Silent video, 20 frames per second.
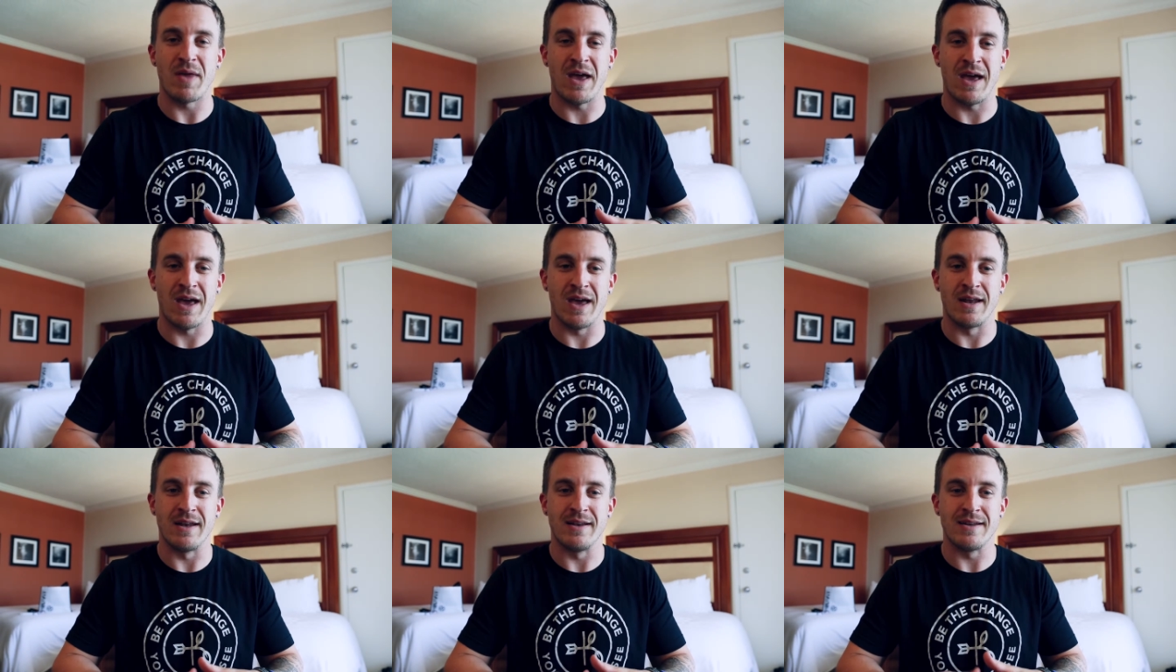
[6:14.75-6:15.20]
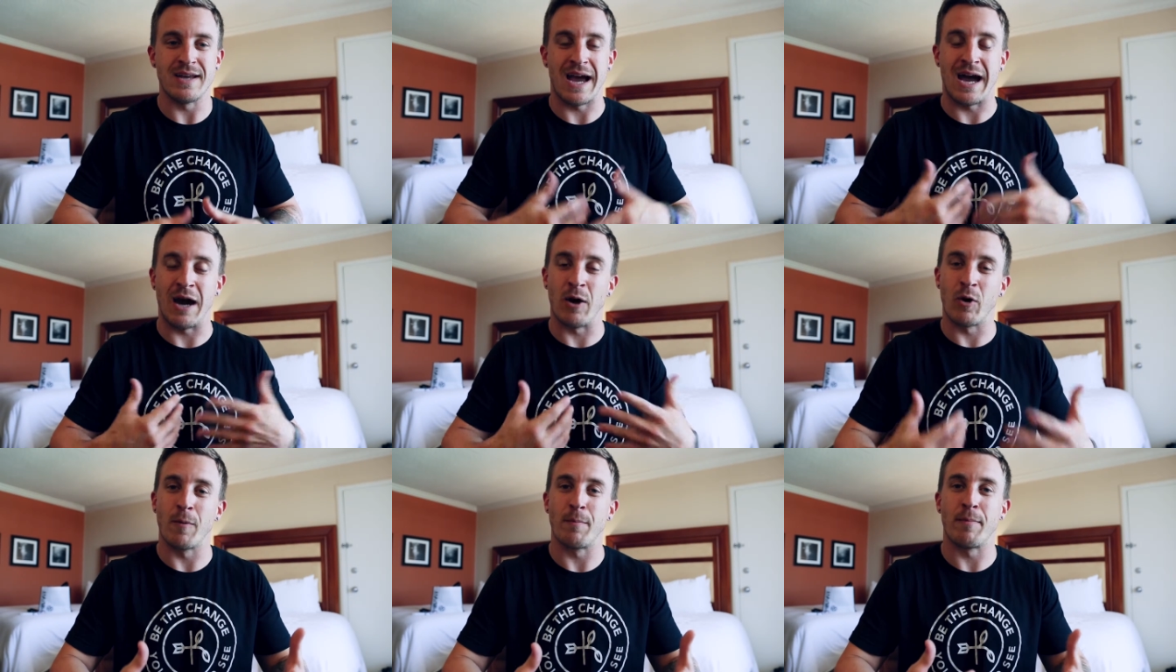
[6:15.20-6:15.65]
and
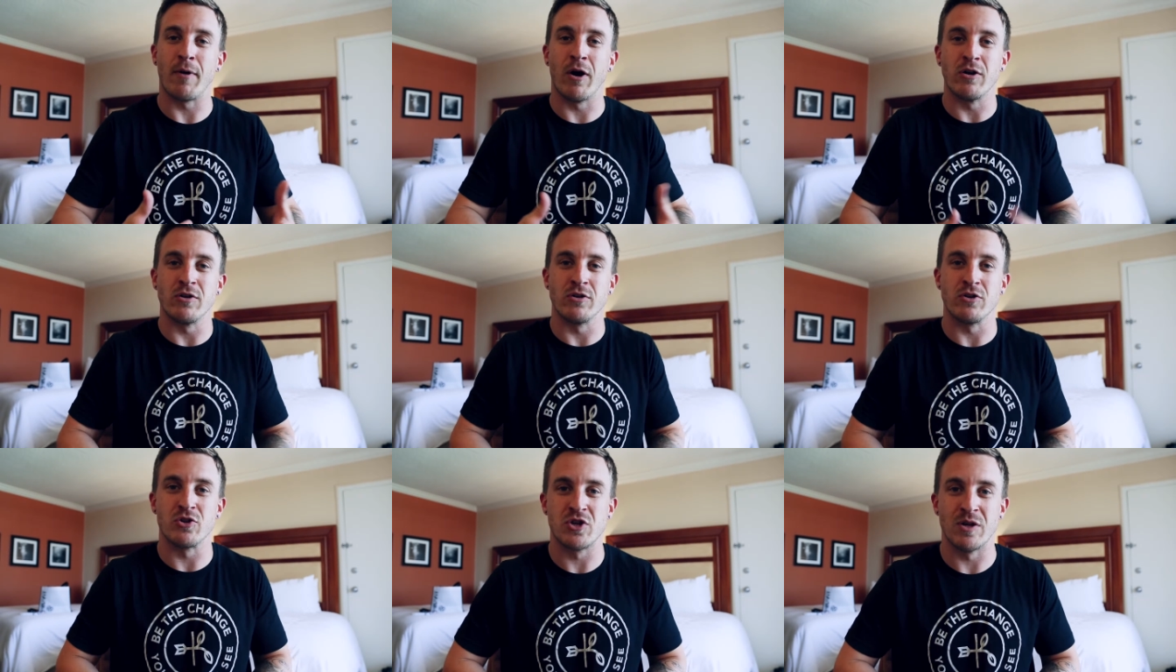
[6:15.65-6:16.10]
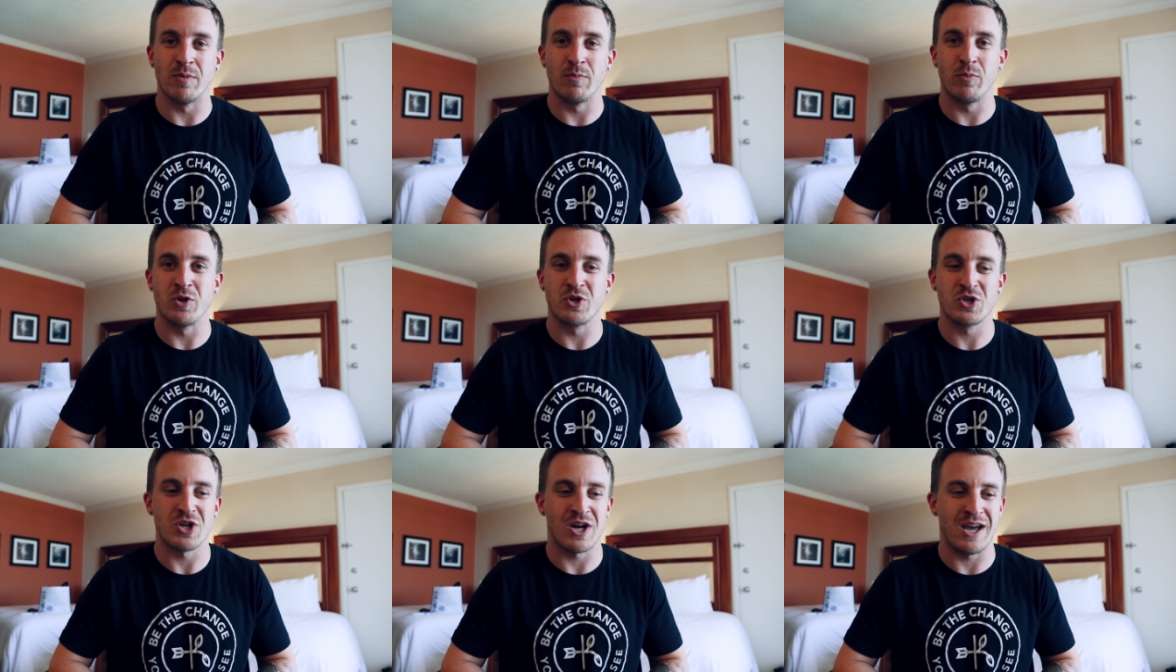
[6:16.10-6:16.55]
our
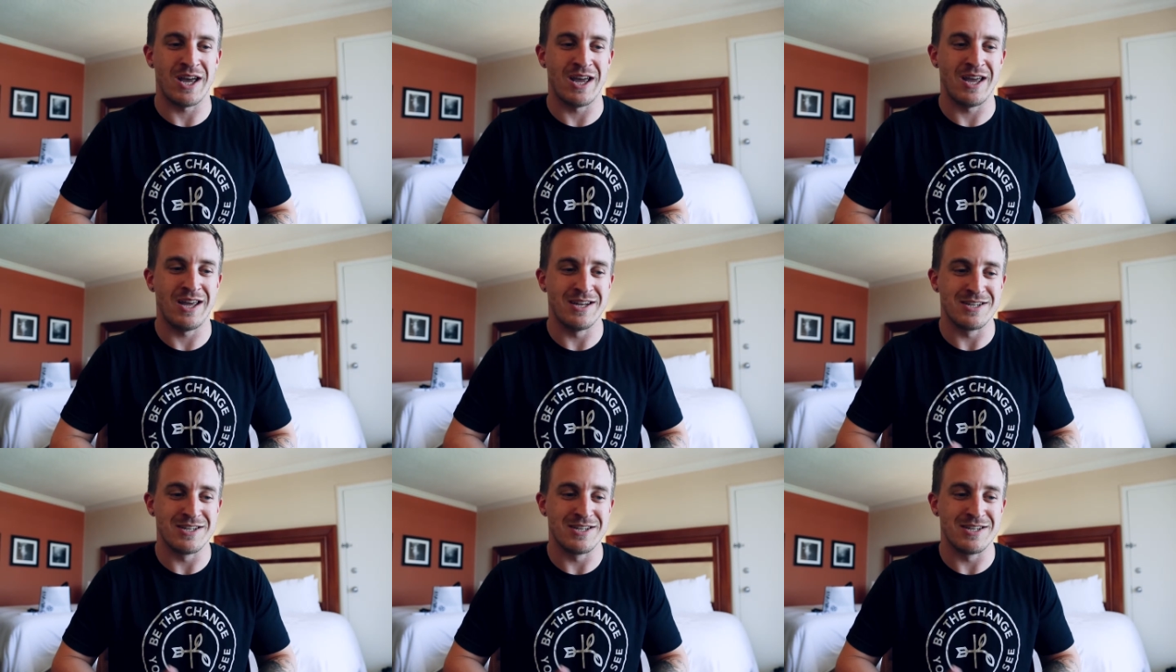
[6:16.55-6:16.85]
partnership, which I,